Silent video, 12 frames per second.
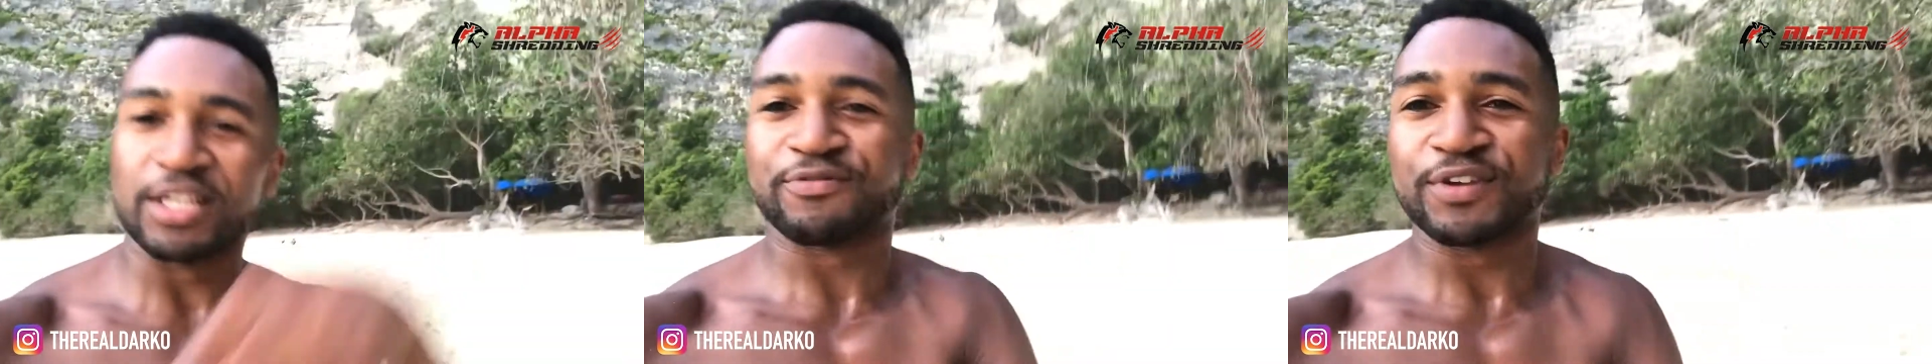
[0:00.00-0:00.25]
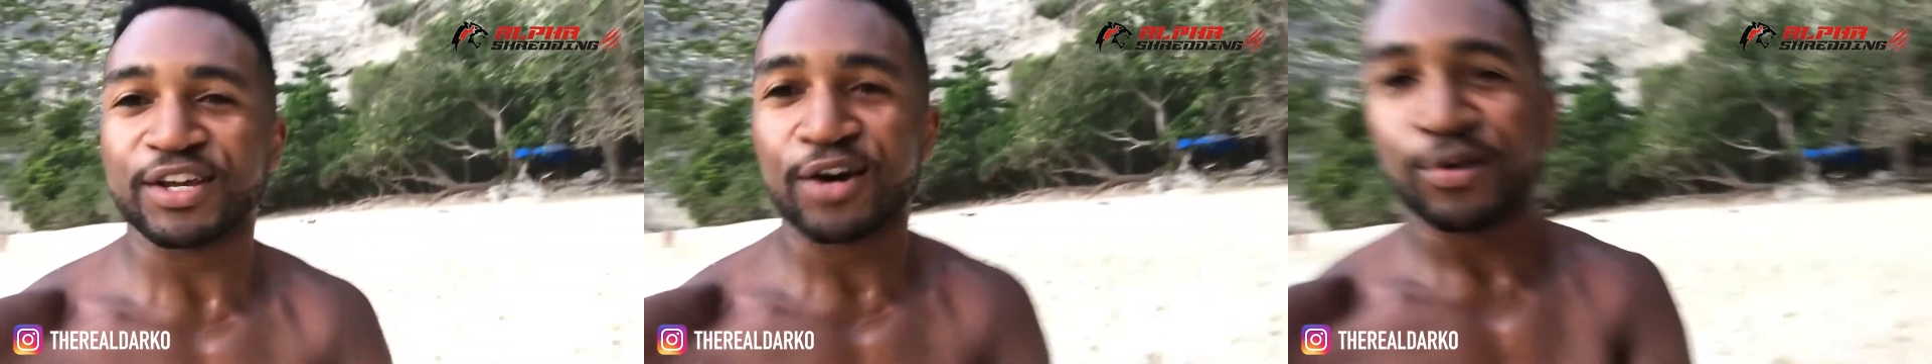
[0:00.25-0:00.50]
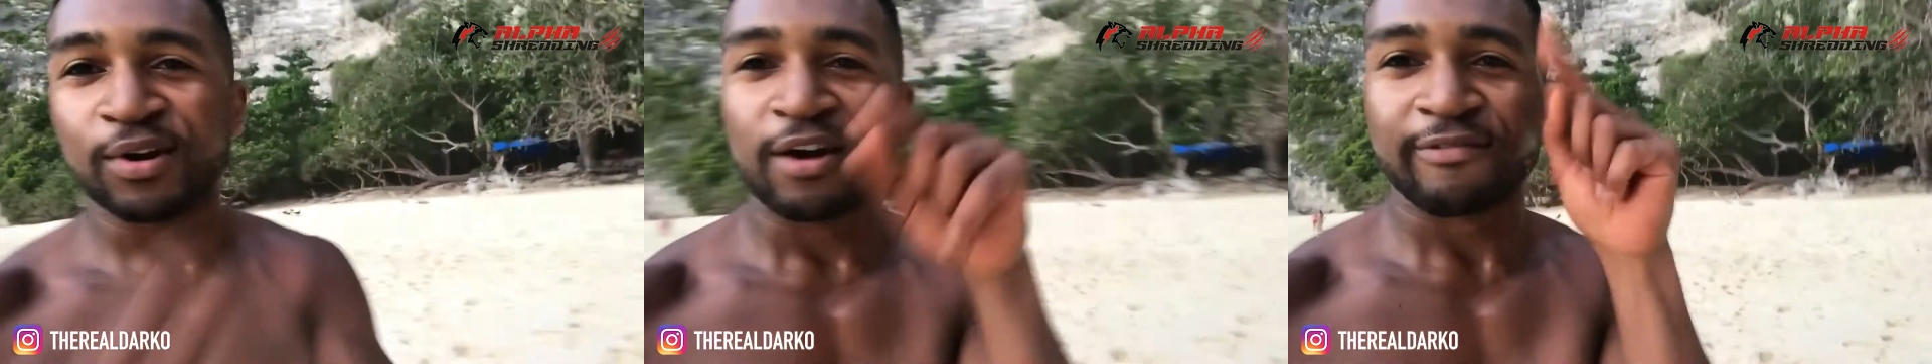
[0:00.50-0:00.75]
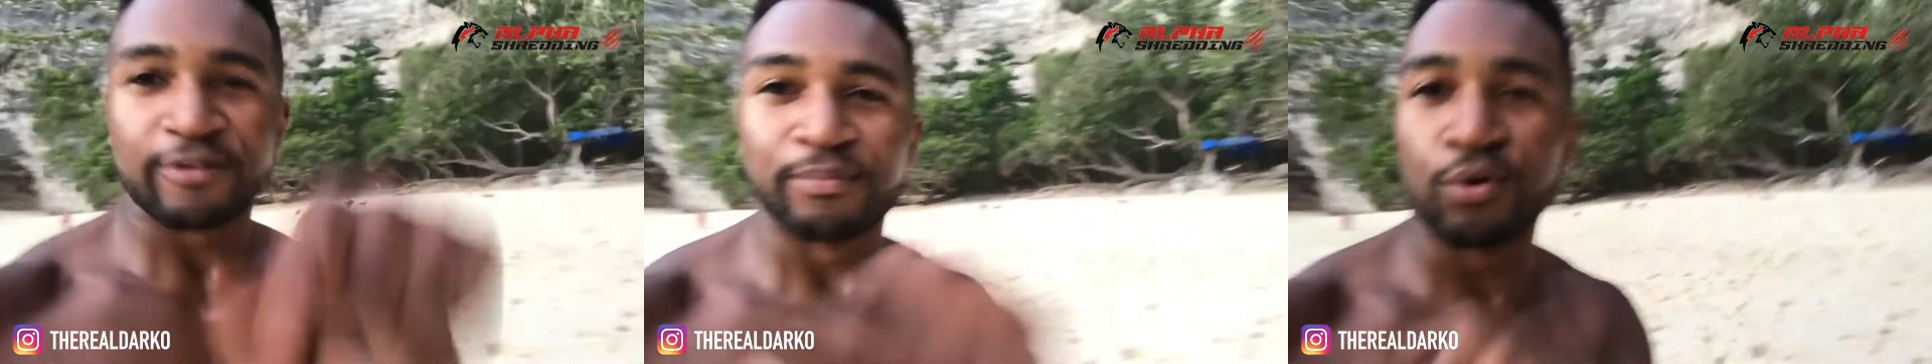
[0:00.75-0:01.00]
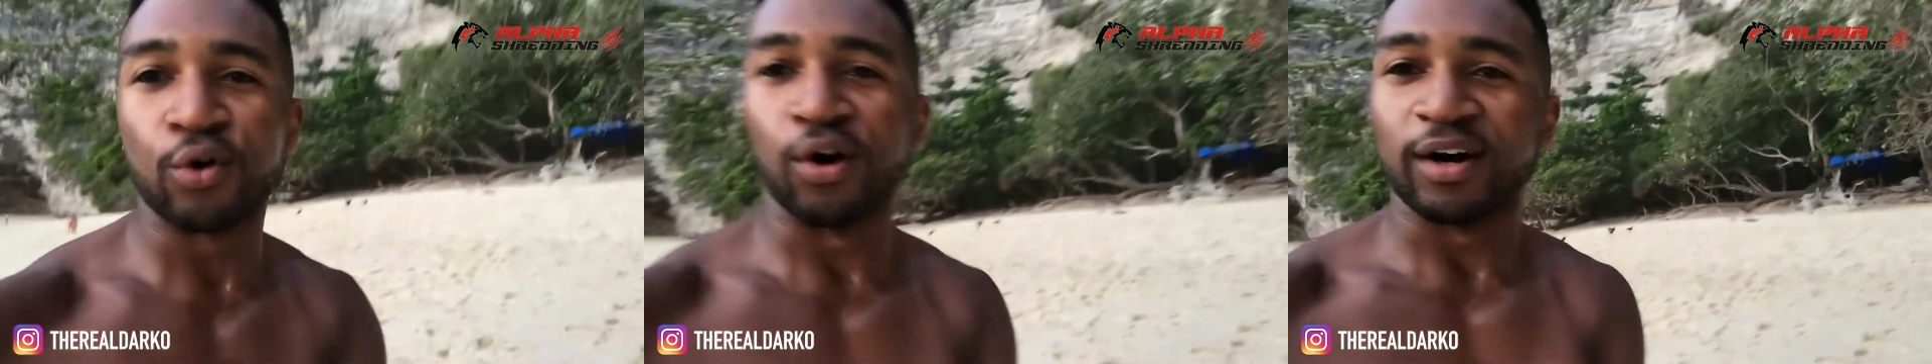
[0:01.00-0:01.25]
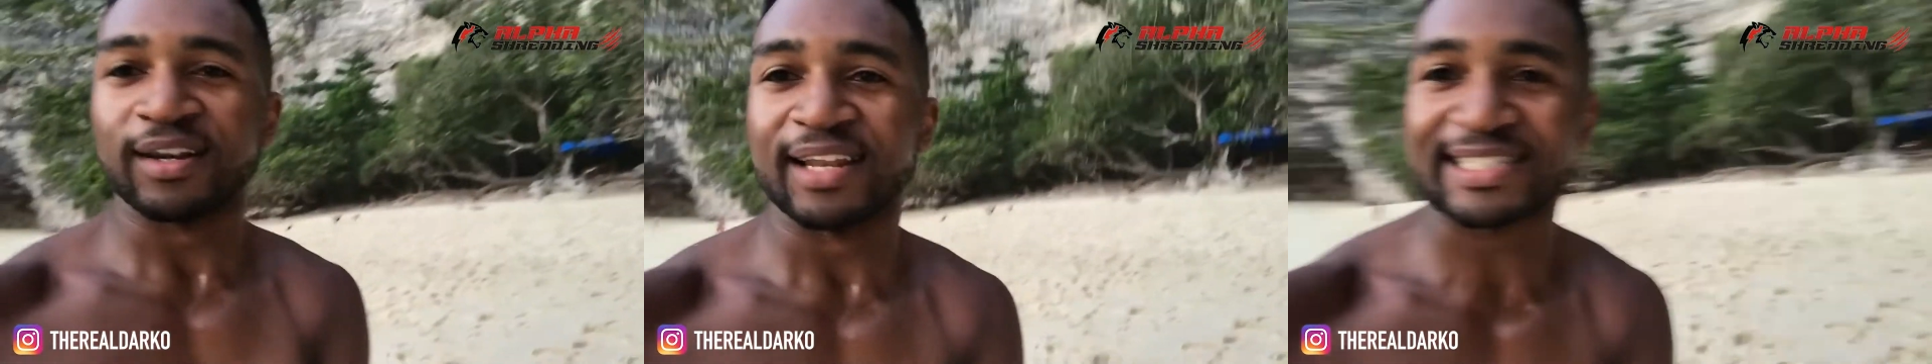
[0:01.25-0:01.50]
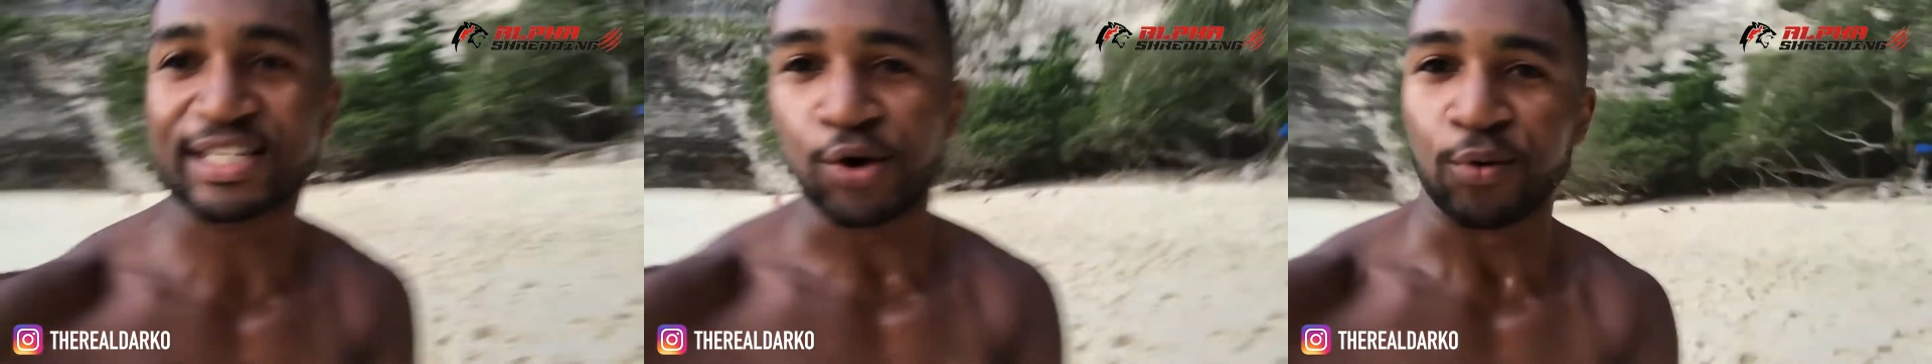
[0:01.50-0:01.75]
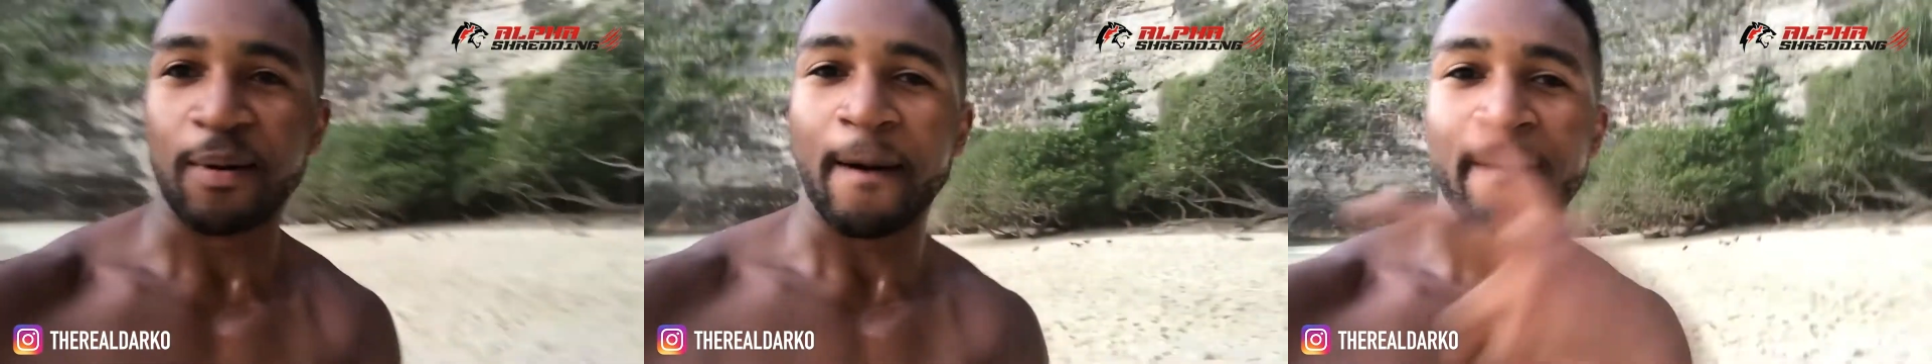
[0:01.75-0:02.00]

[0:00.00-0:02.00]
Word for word: to this video for more. Let's go.